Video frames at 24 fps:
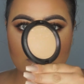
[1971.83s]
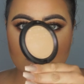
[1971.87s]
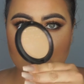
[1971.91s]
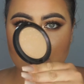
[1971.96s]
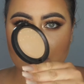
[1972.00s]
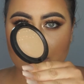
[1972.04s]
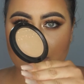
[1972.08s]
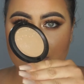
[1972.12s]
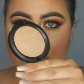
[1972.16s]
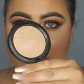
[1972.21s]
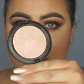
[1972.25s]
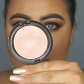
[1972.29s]

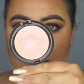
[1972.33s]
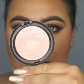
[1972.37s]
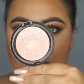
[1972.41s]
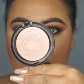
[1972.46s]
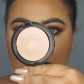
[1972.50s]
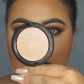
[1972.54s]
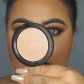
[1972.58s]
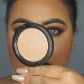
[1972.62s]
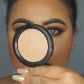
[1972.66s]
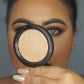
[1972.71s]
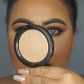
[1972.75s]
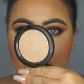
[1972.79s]
So it's kind of
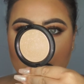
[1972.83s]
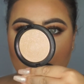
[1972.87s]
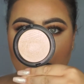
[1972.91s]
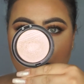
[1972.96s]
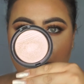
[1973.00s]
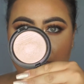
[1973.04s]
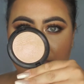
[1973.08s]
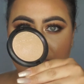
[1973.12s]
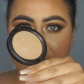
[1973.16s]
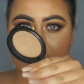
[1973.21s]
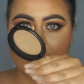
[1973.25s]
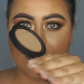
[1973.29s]
got like a
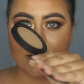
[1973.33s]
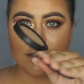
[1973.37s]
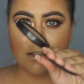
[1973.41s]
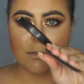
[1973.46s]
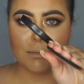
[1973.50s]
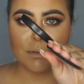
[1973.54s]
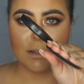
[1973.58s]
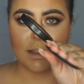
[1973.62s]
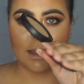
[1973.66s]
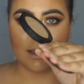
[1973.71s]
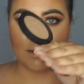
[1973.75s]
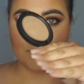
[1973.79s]
gold flecks
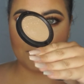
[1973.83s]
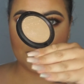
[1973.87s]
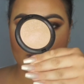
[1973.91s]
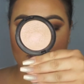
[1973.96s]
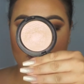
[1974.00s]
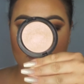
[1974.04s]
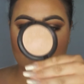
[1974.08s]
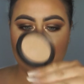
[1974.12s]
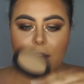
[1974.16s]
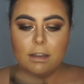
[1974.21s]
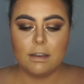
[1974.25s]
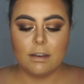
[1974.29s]
with like
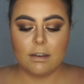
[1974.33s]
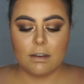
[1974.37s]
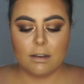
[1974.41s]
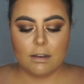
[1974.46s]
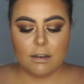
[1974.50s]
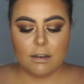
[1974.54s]
pink in it.